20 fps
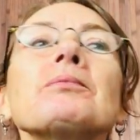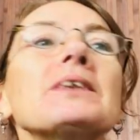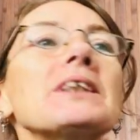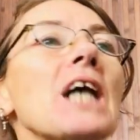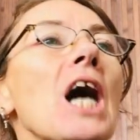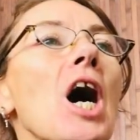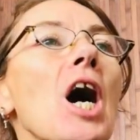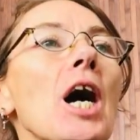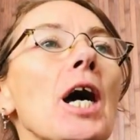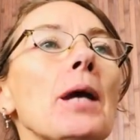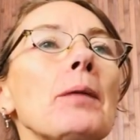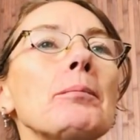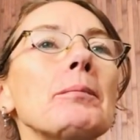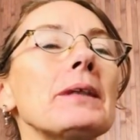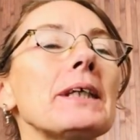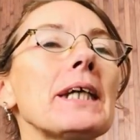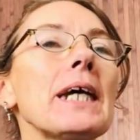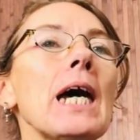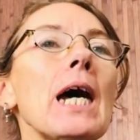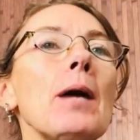
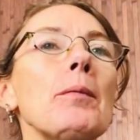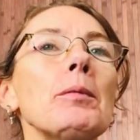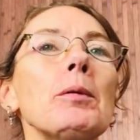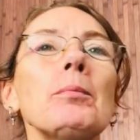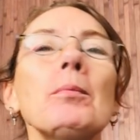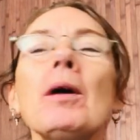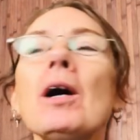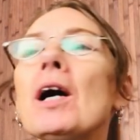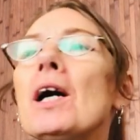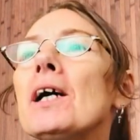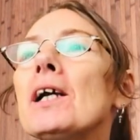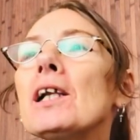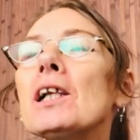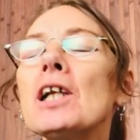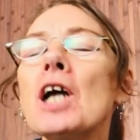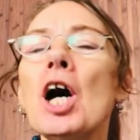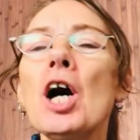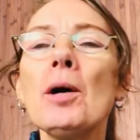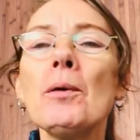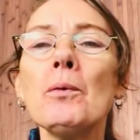thyme,
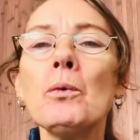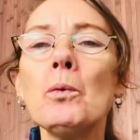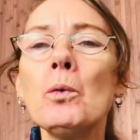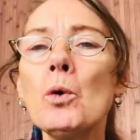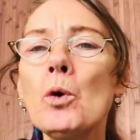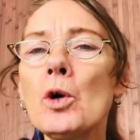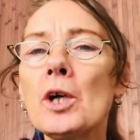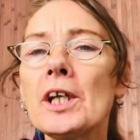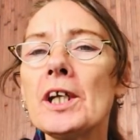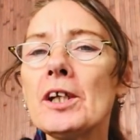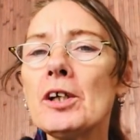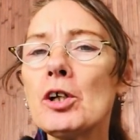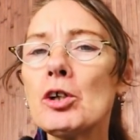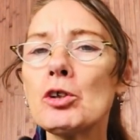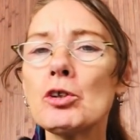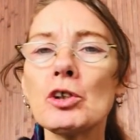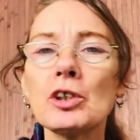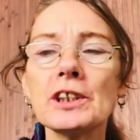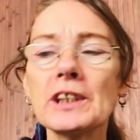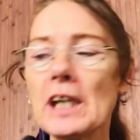chamomile, walking
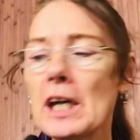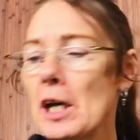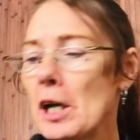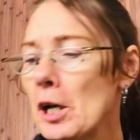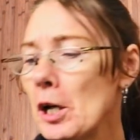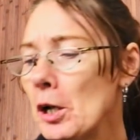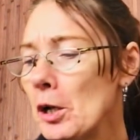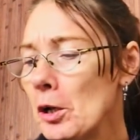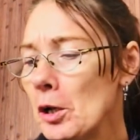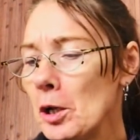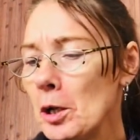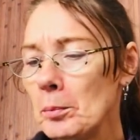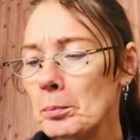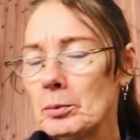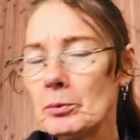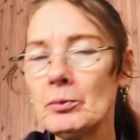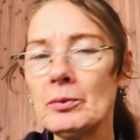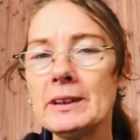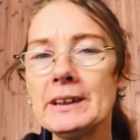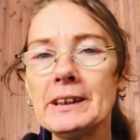across a
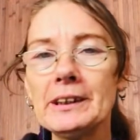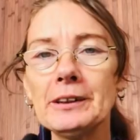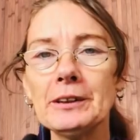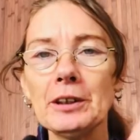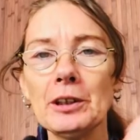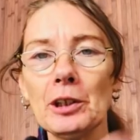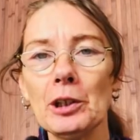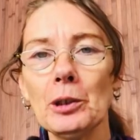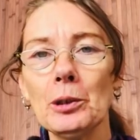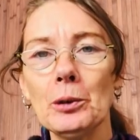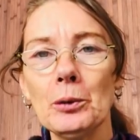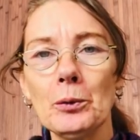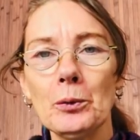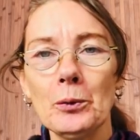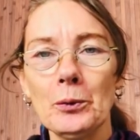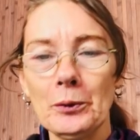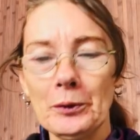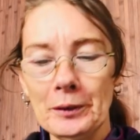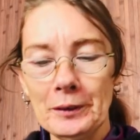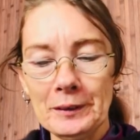herb-ridden
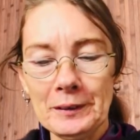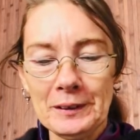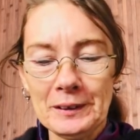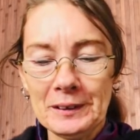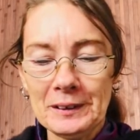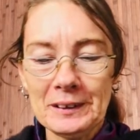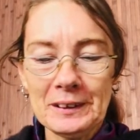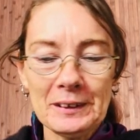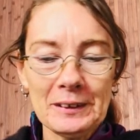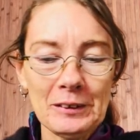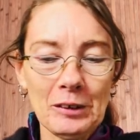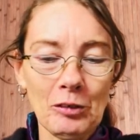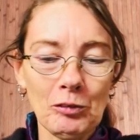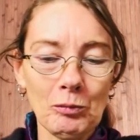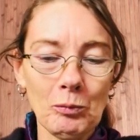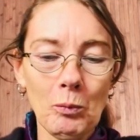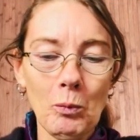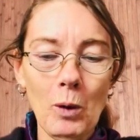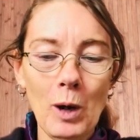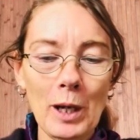lawn of
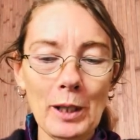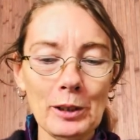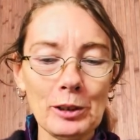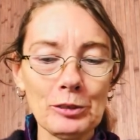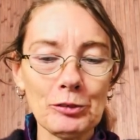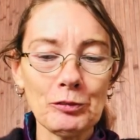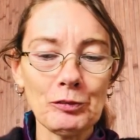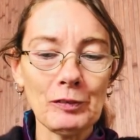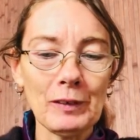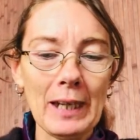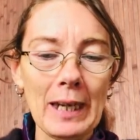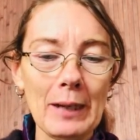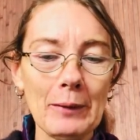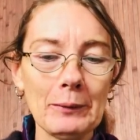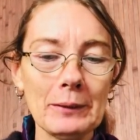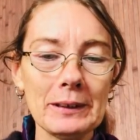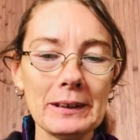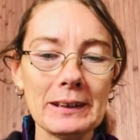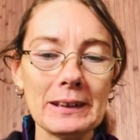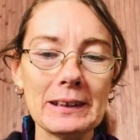
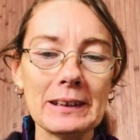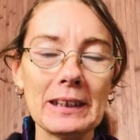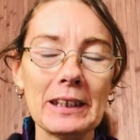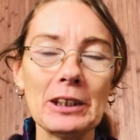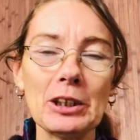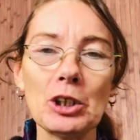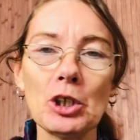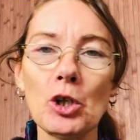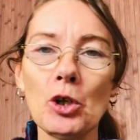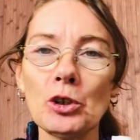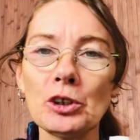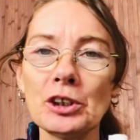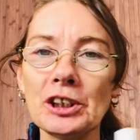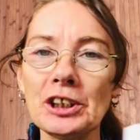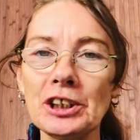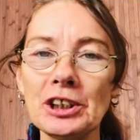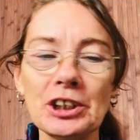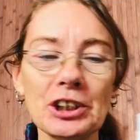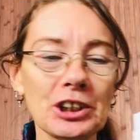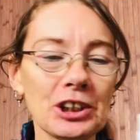wildflowers and
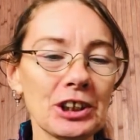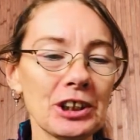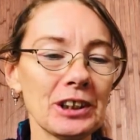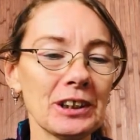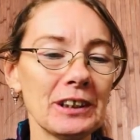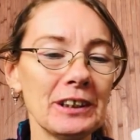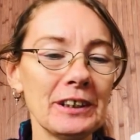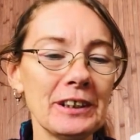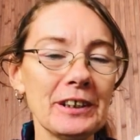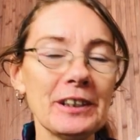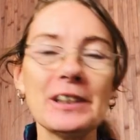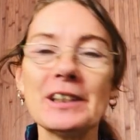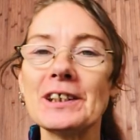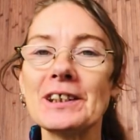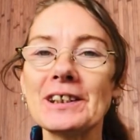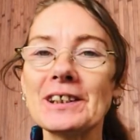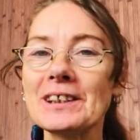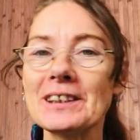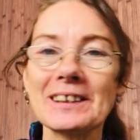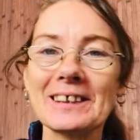
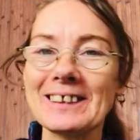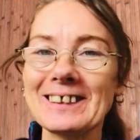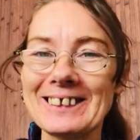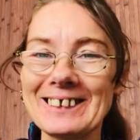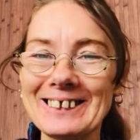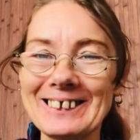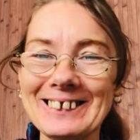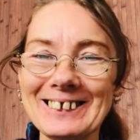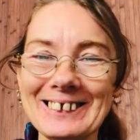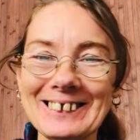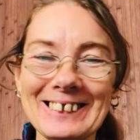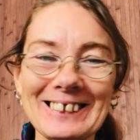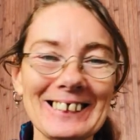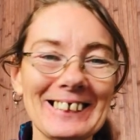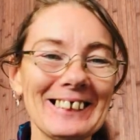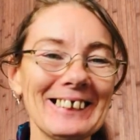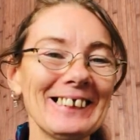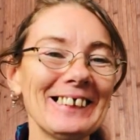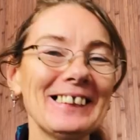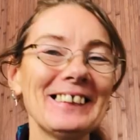cottageness.
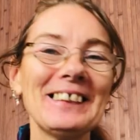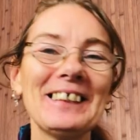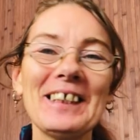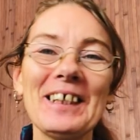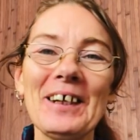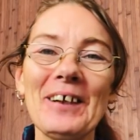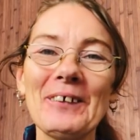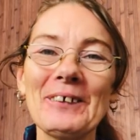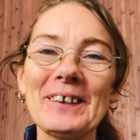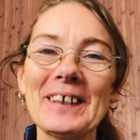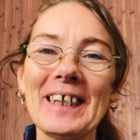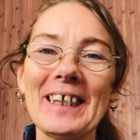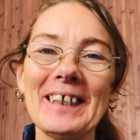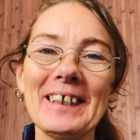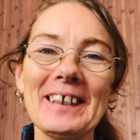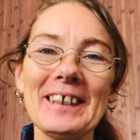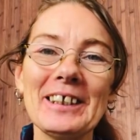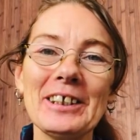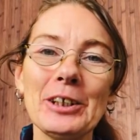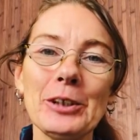
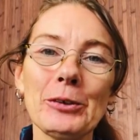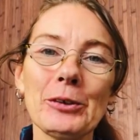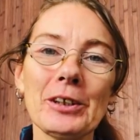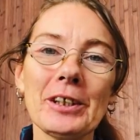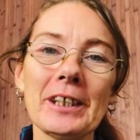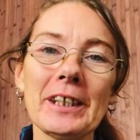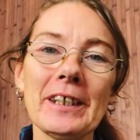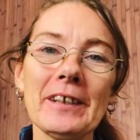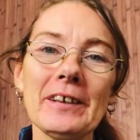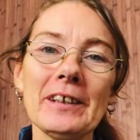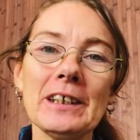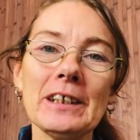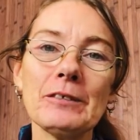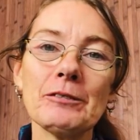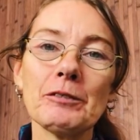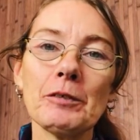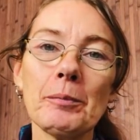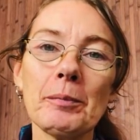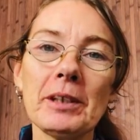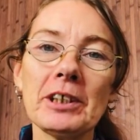Okay, and you can get these
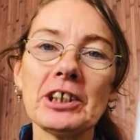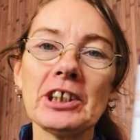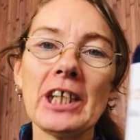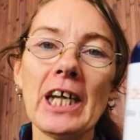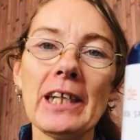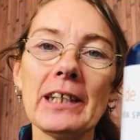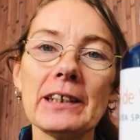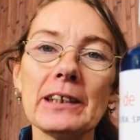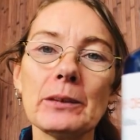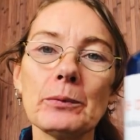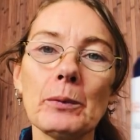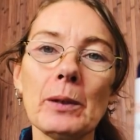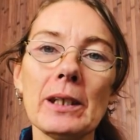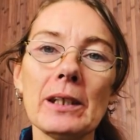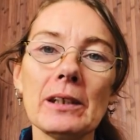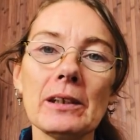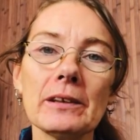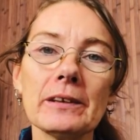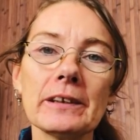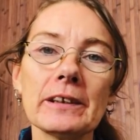from the Chalice
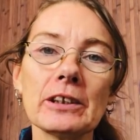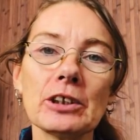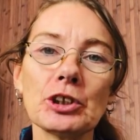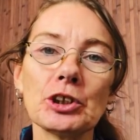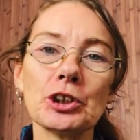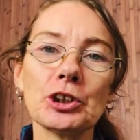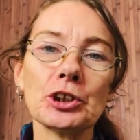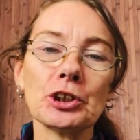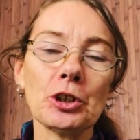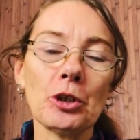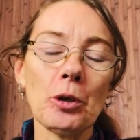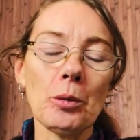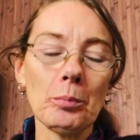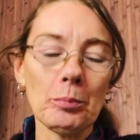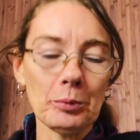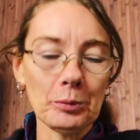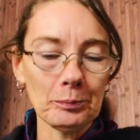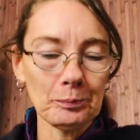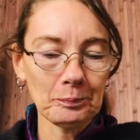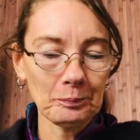Wells shop.